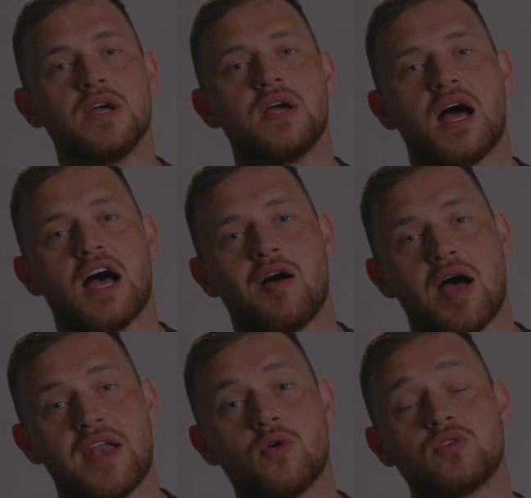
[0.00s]
And
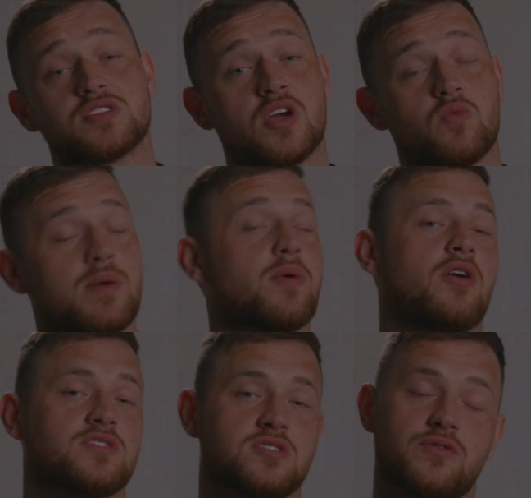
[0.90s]
also Wim Hof
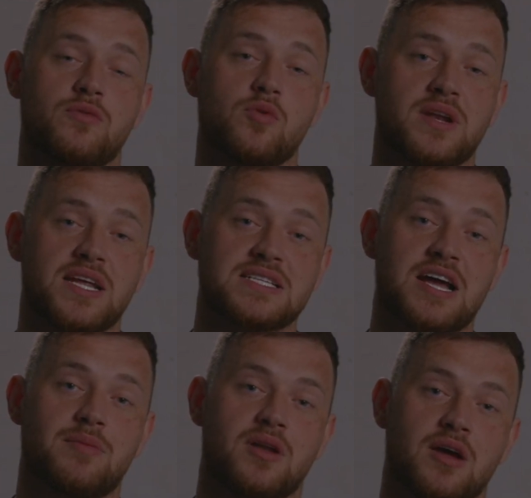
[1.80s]
stuff will be linked down
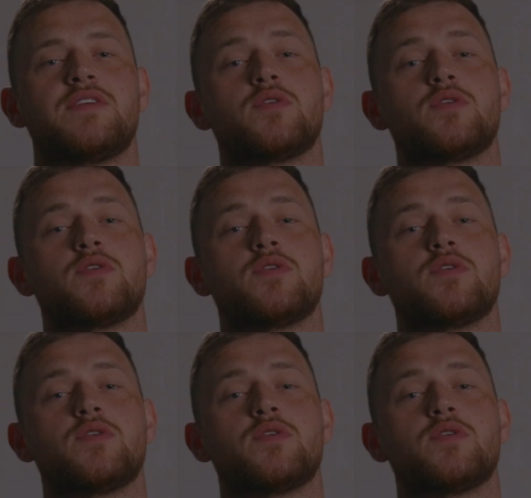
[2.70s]
below.